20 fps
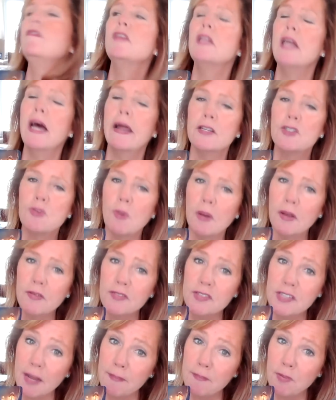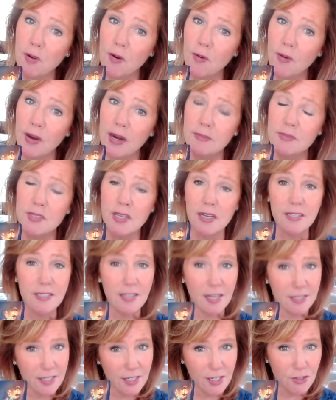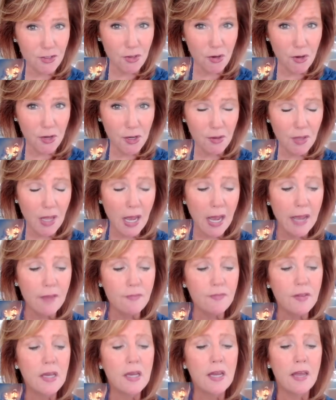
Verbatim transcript: a lot of 12 step programs that it doesn't control your life.